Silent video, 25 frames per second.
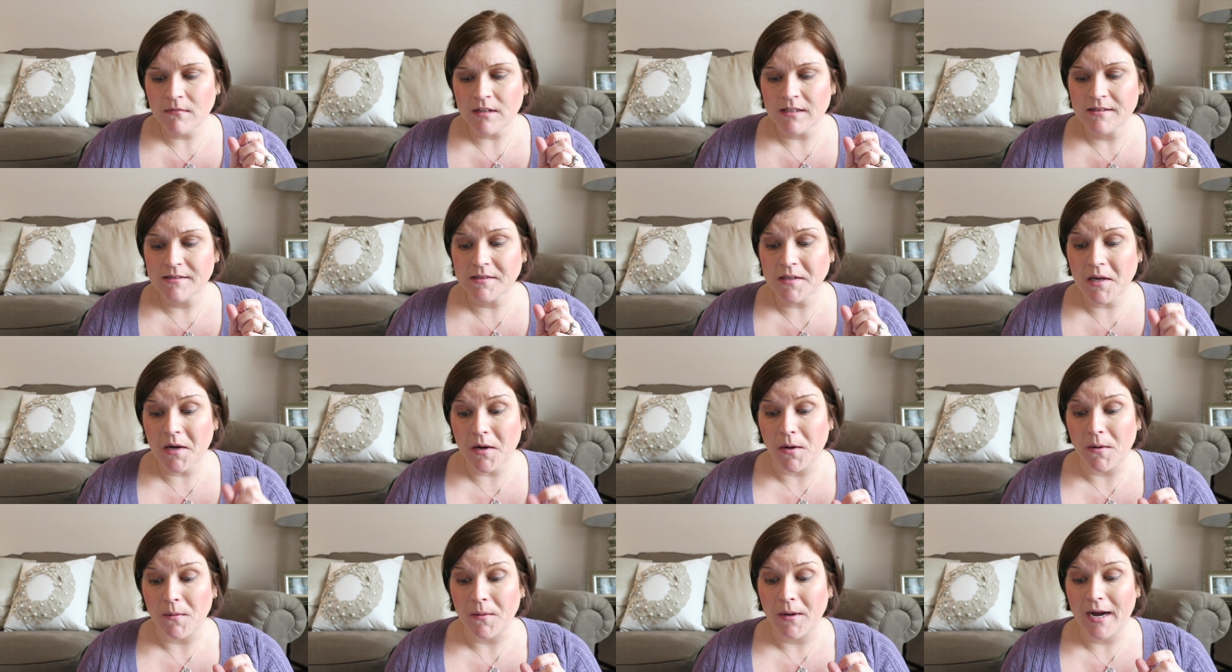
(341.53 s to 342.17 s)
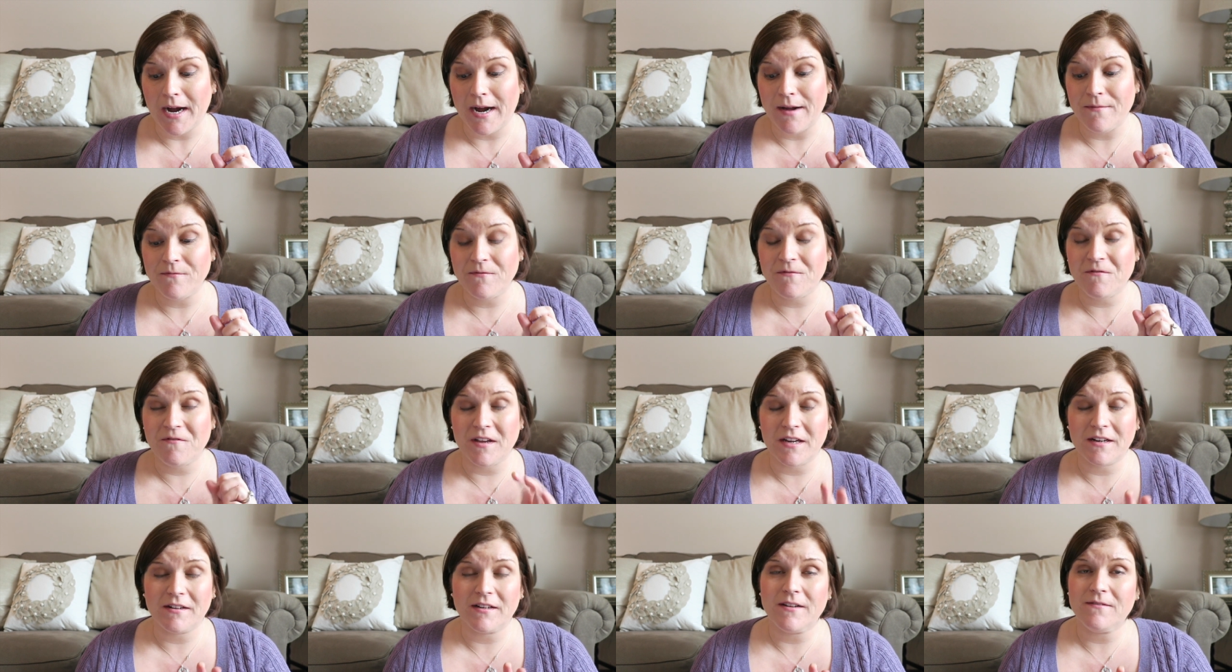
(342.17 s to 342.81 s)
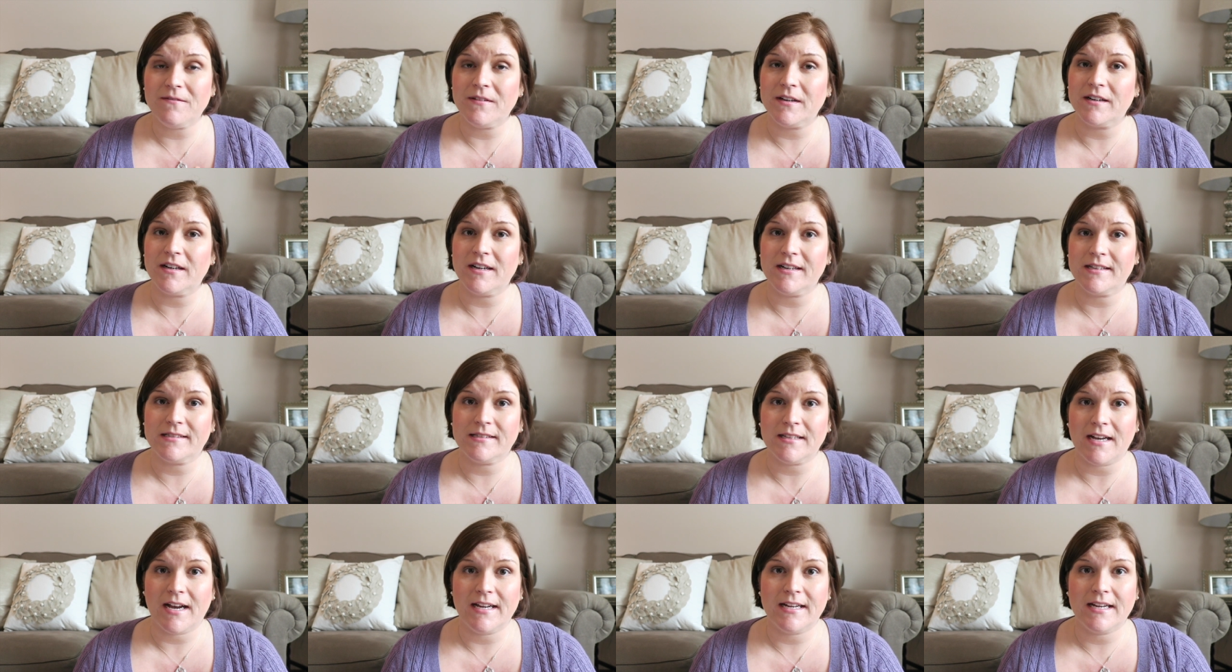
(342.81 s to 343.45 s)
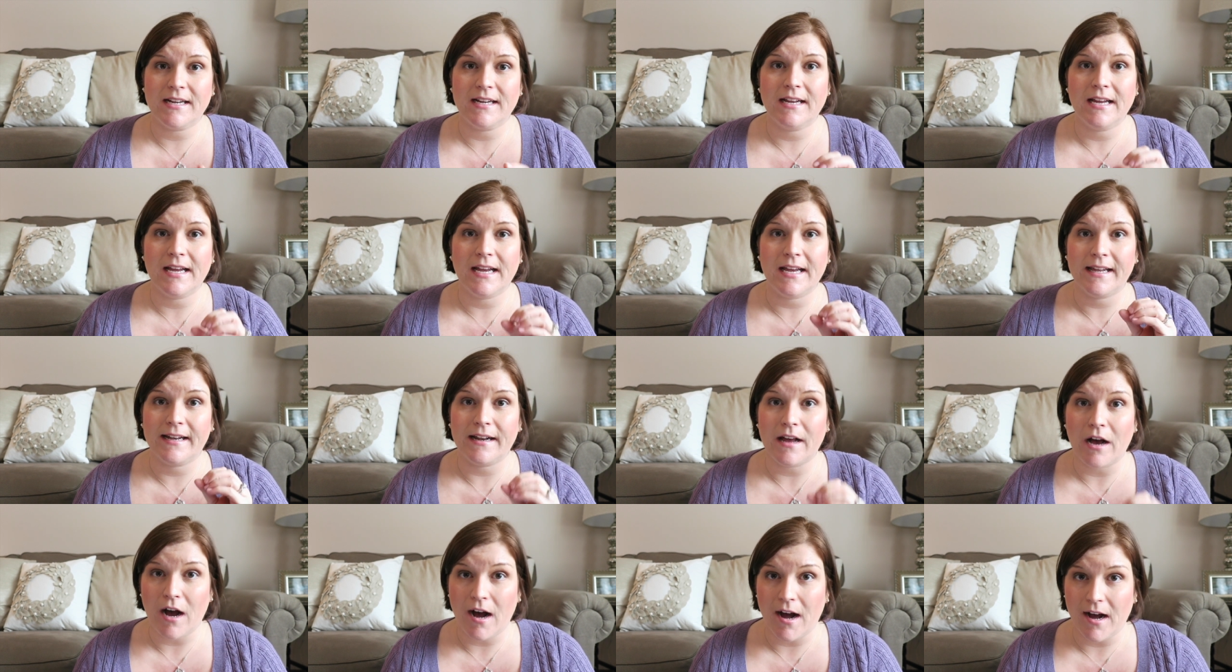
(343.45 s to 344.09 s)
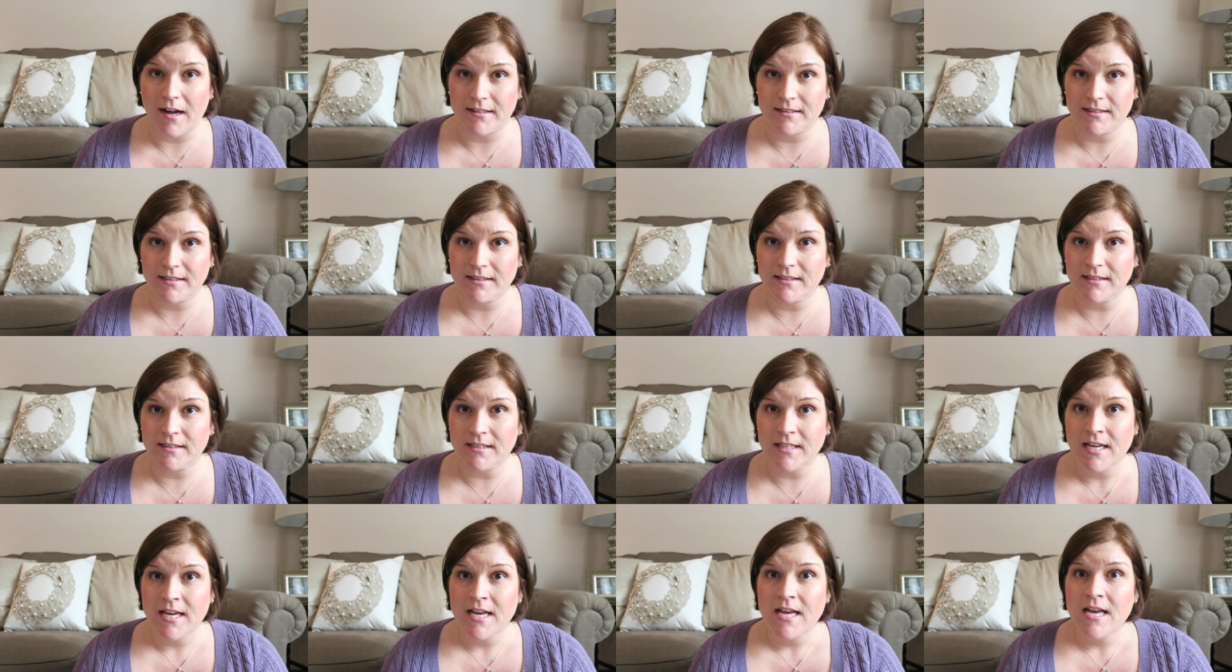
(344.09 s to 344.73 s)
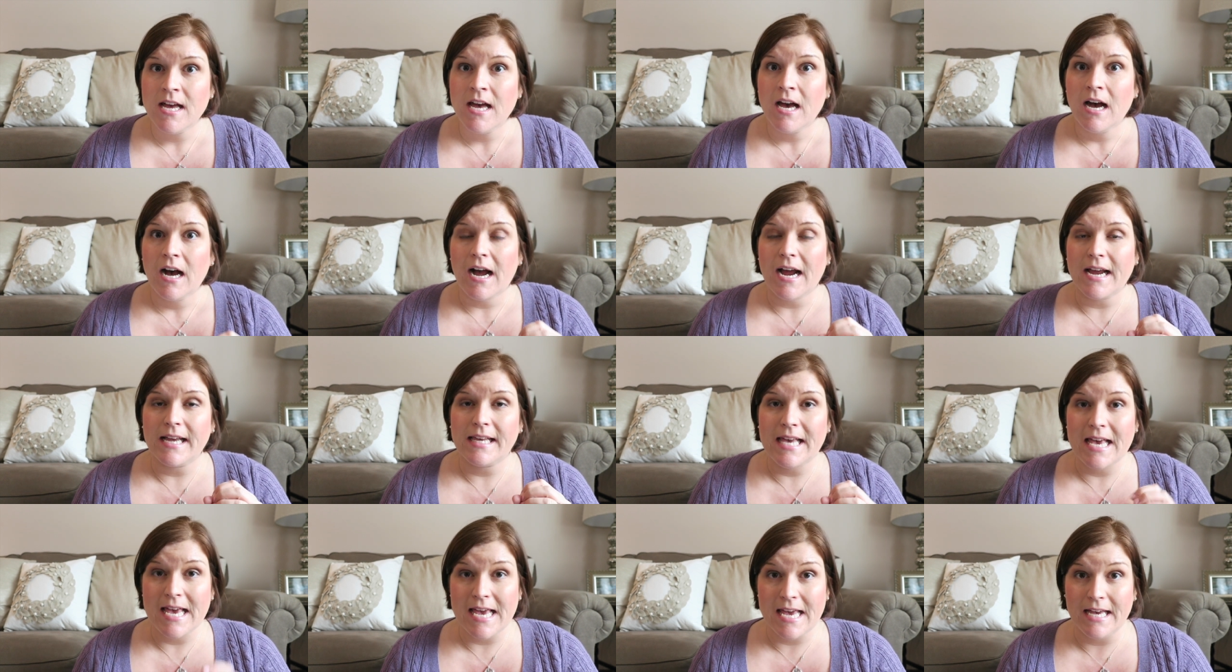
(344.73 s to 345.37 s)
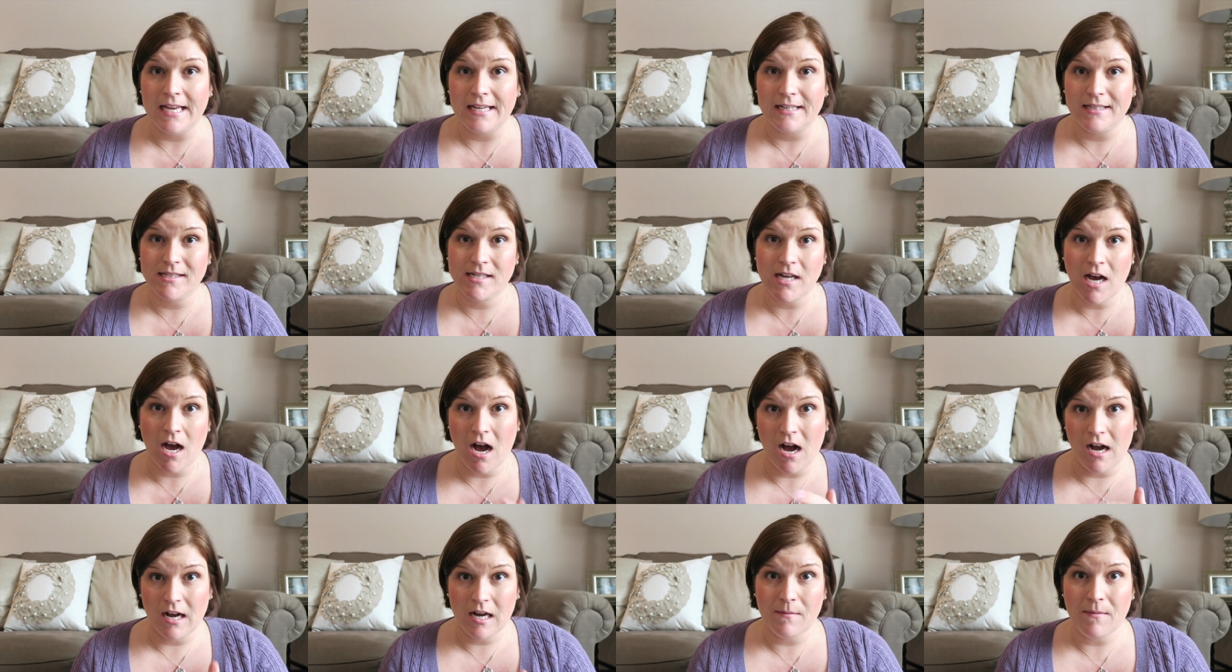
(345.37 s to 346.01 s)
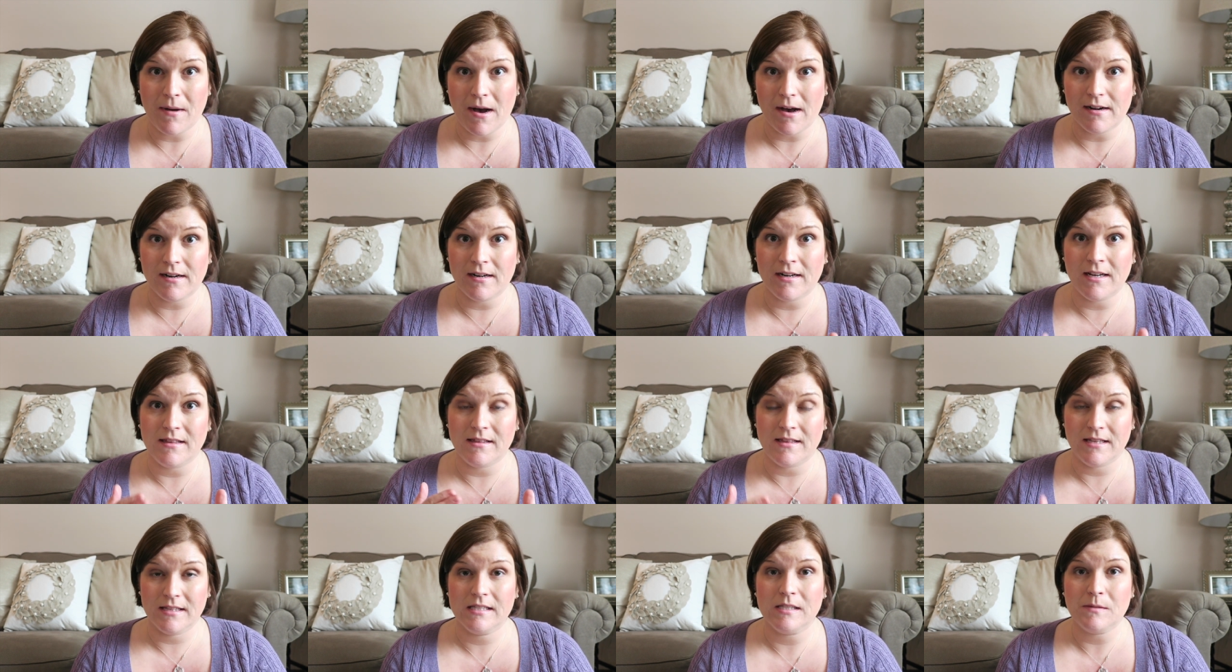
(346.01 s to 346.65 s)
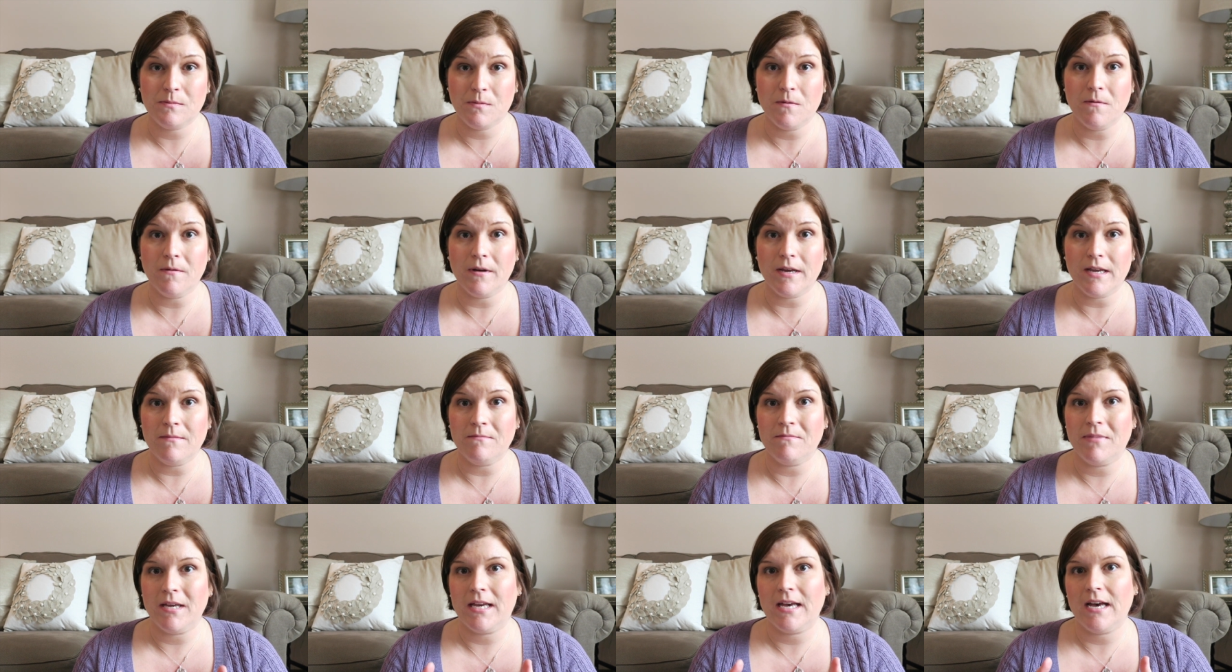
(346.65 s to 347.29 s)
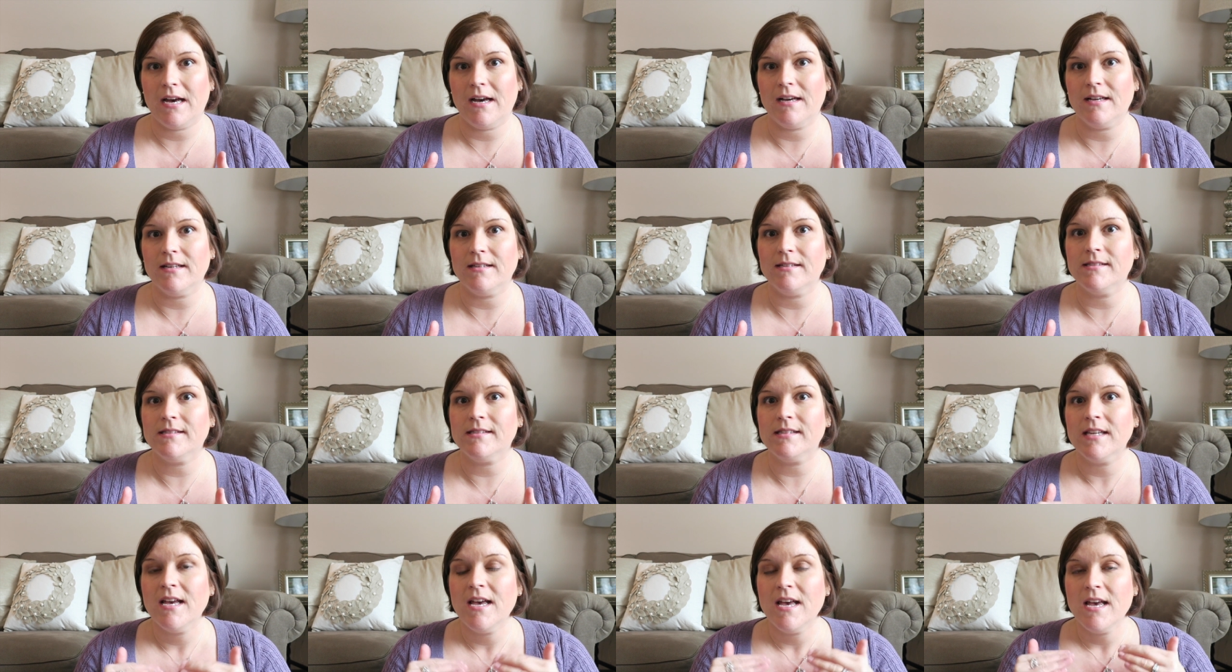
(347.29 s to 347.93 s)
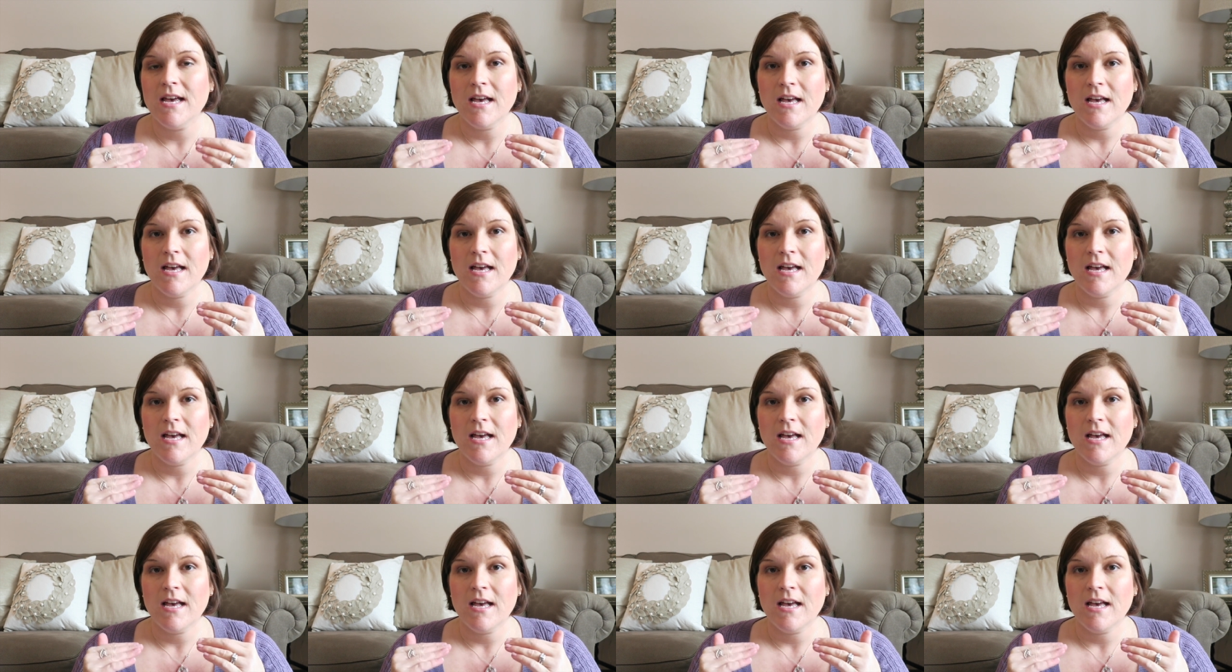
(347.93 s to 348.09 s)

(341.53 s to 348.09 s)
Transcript: So I'm very, very excited and honored. I can talk about it at this point because